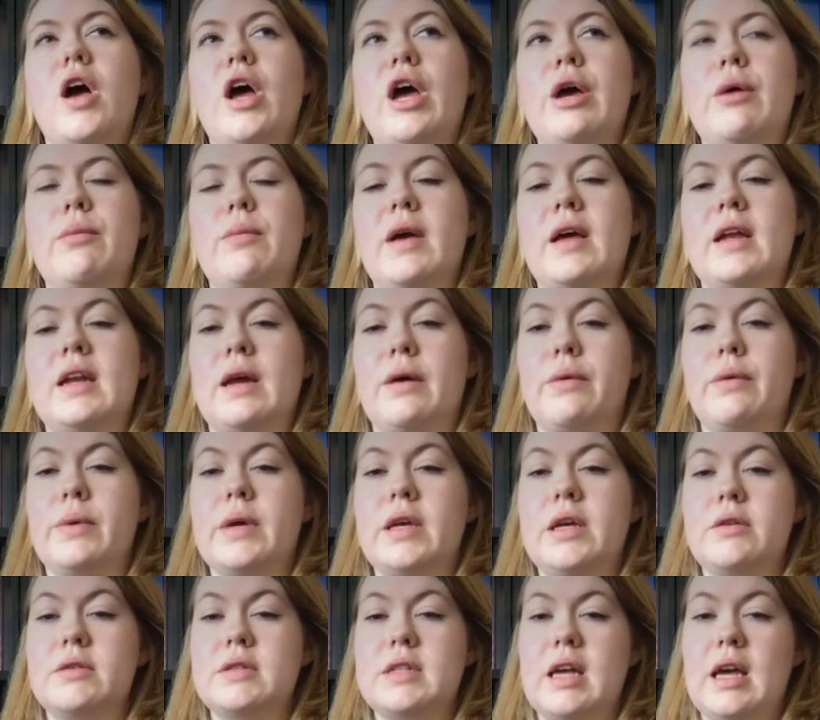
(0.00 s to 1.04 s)
and now we
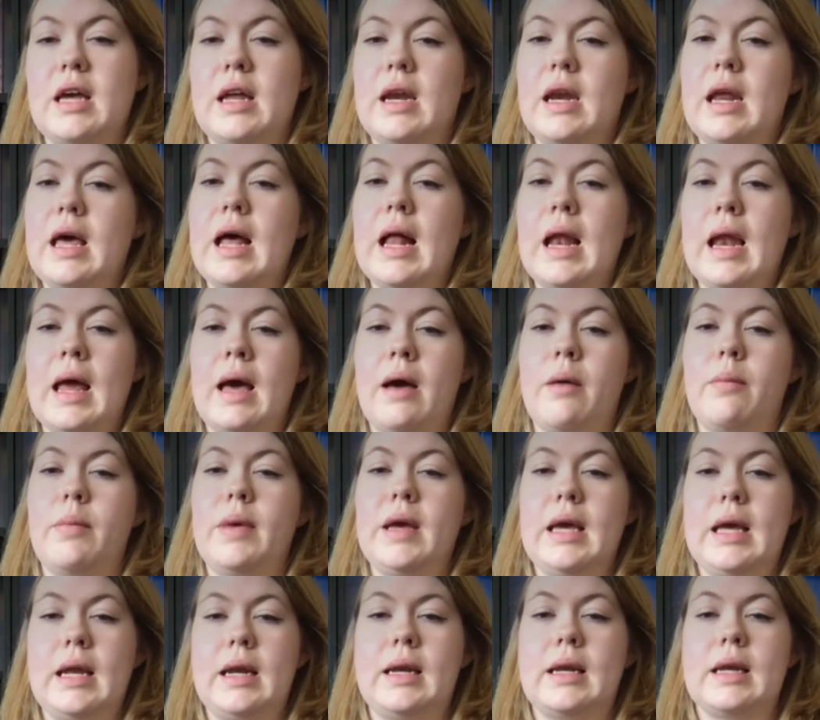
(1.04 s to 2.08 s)
use it in a lab
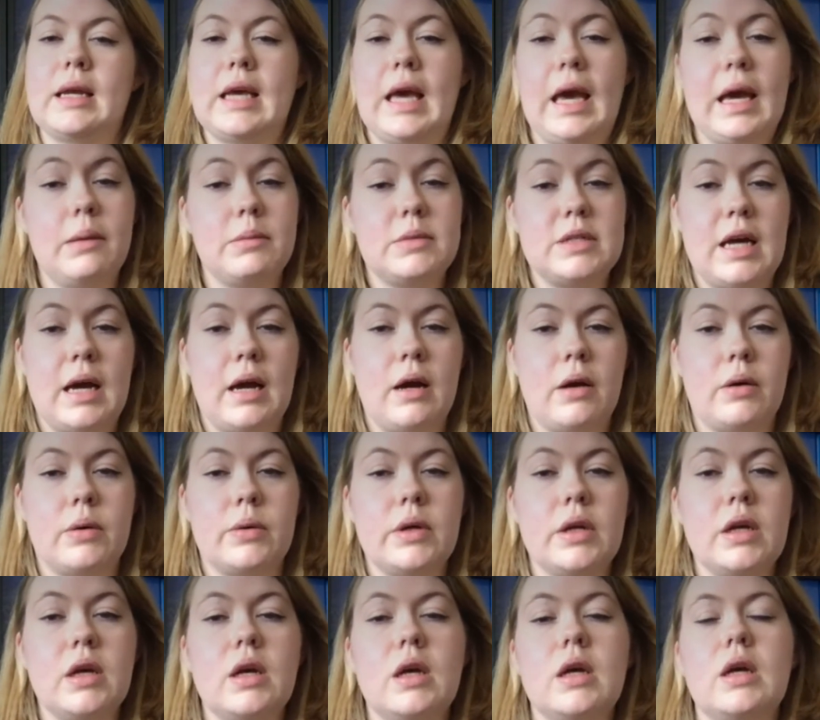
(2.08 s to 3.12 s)
in Cape
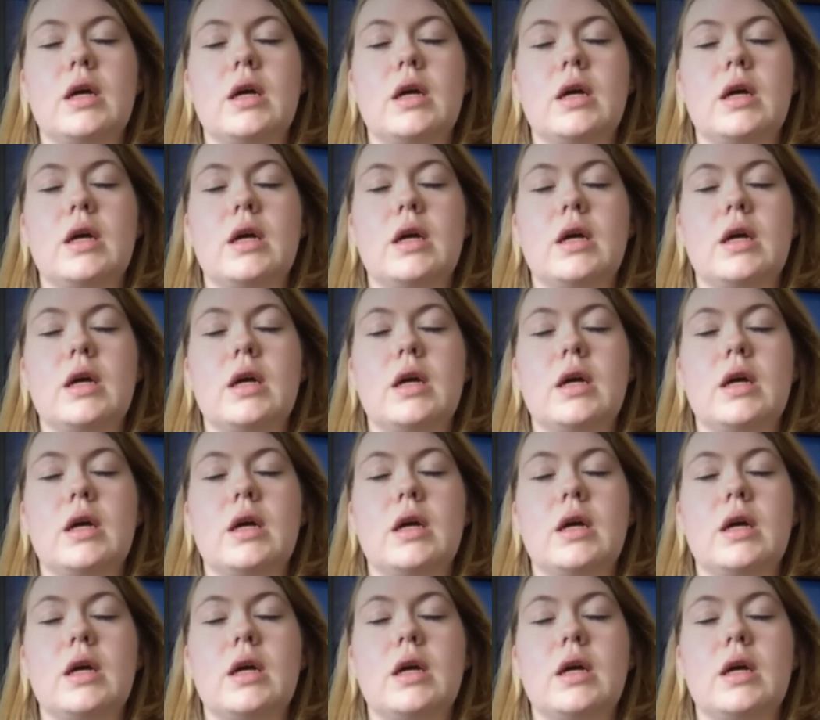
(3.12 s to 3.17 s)
Town,